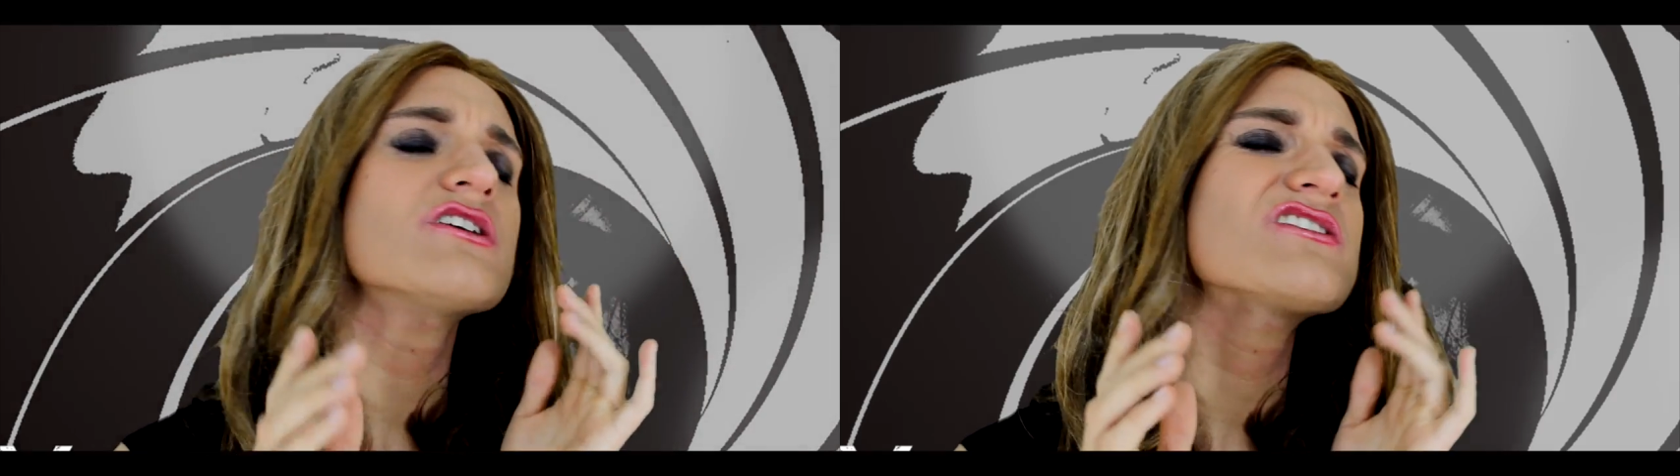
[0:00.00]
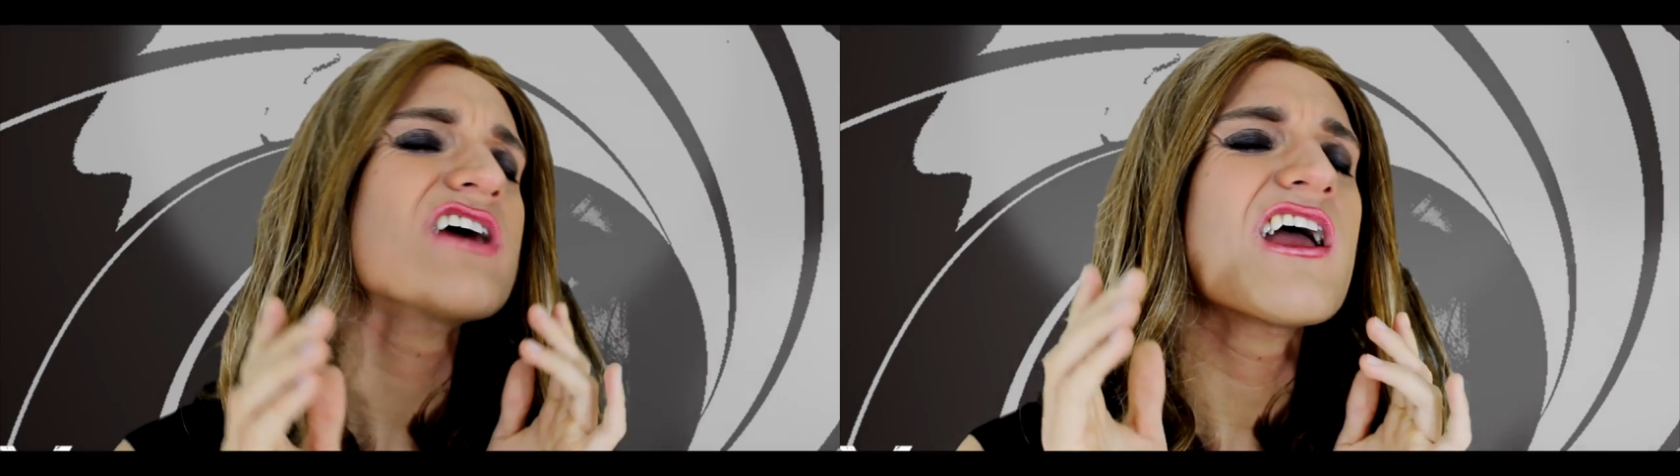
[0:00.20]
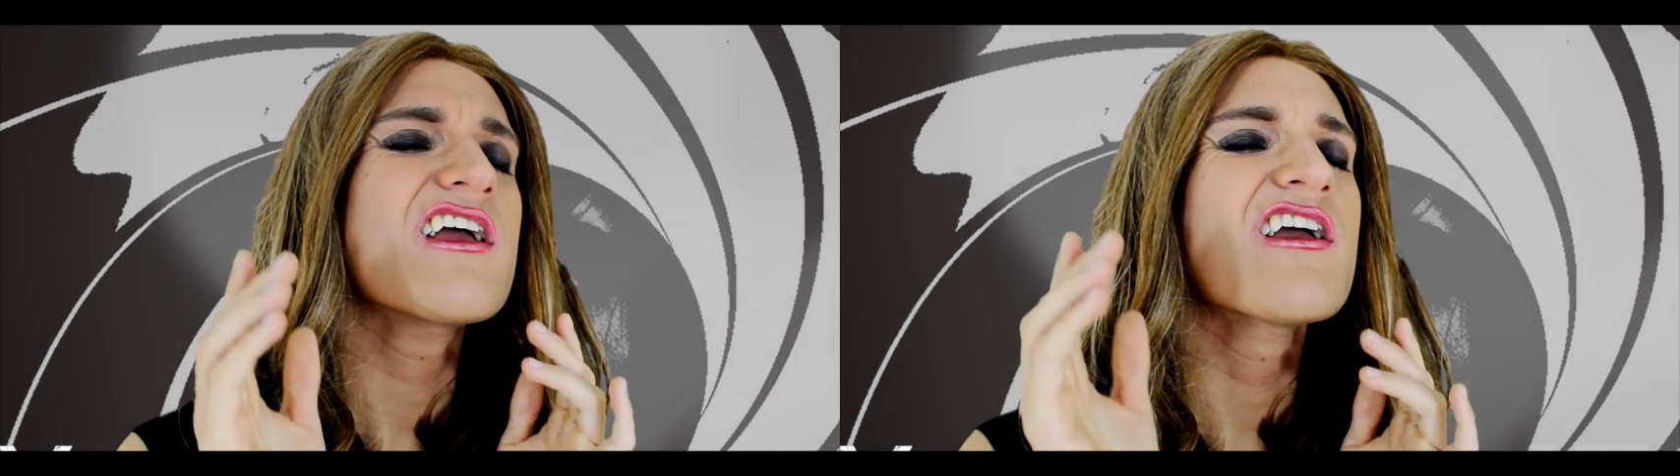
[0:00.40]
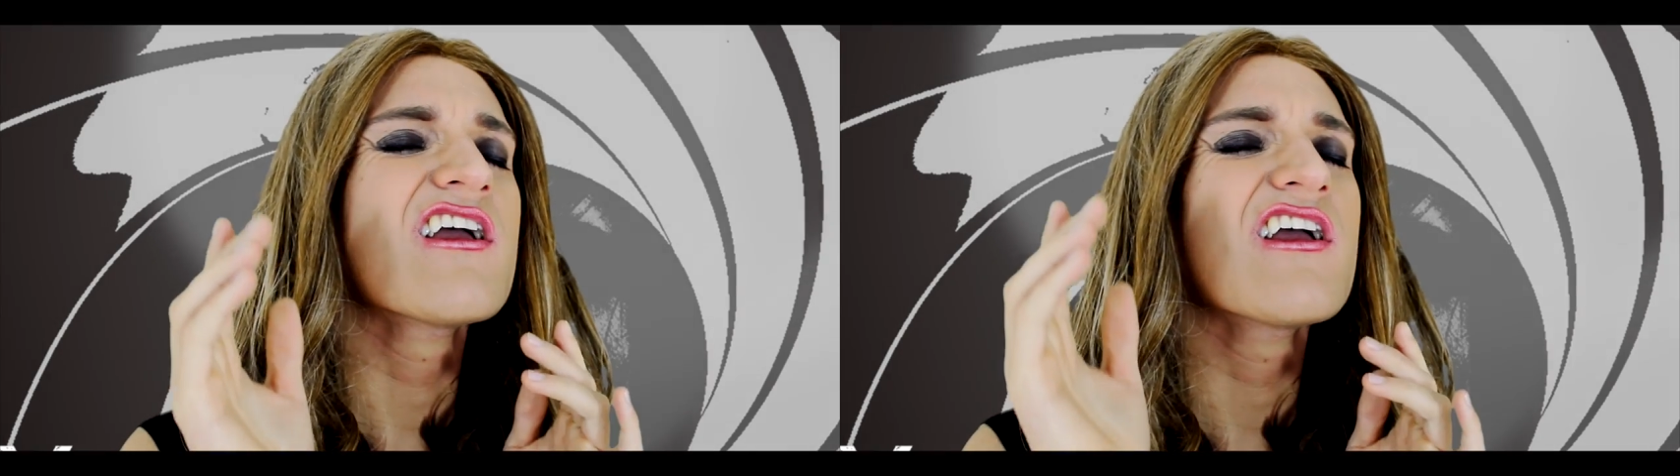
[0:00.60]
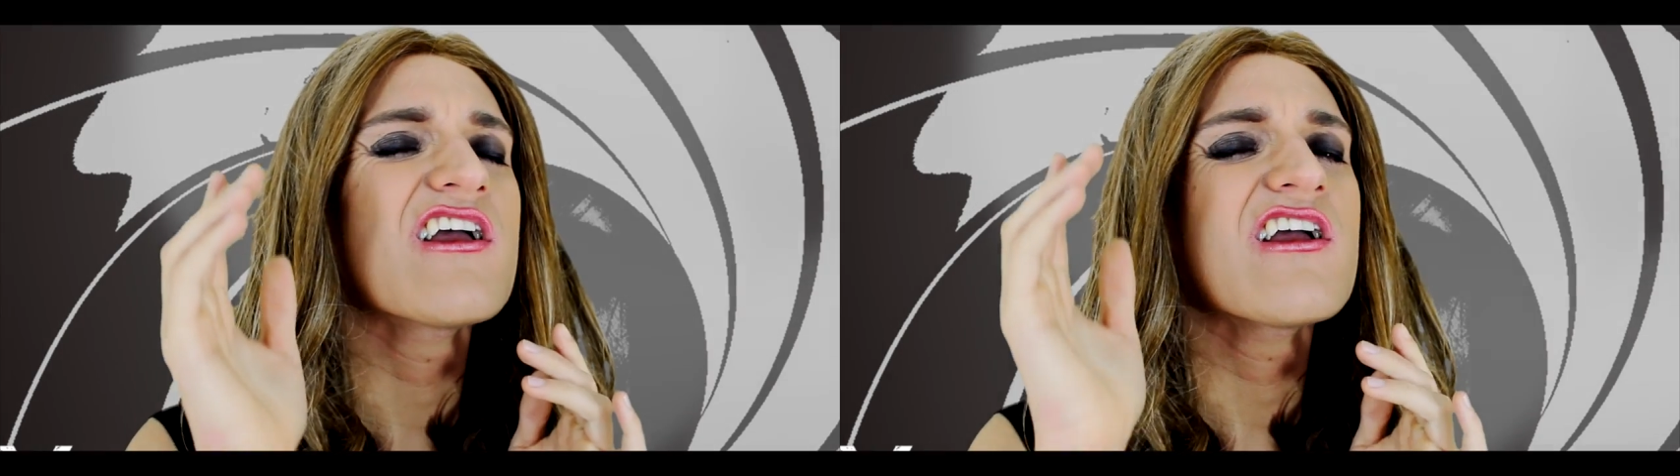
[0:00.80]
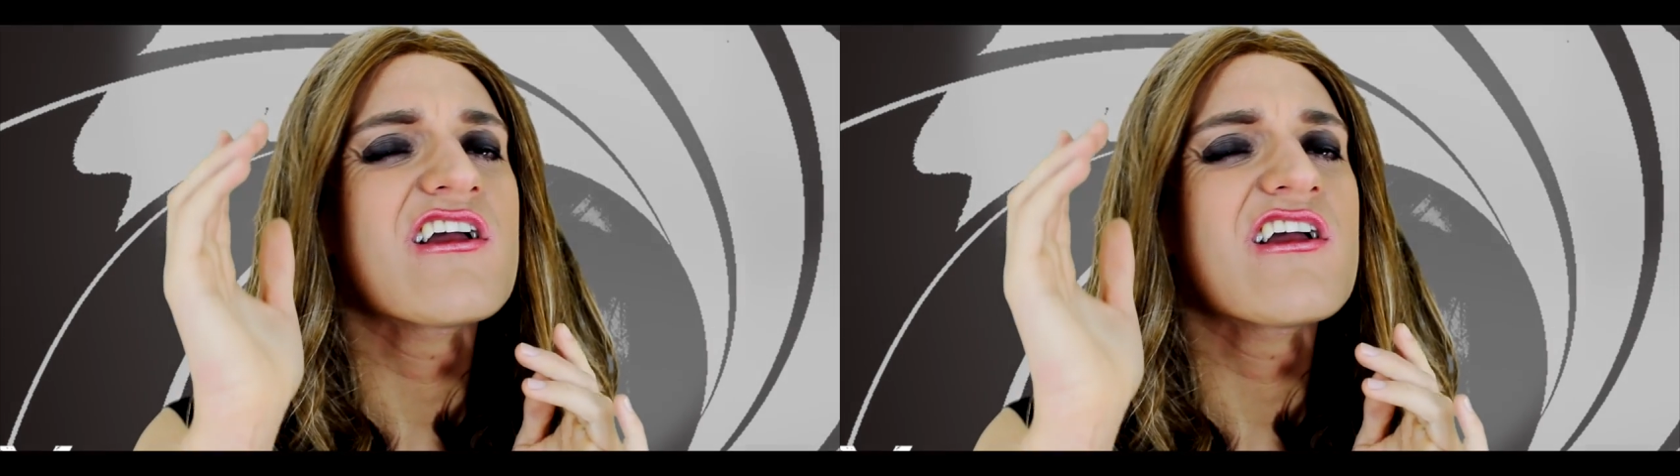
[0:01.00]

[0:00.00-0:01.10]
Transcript: today.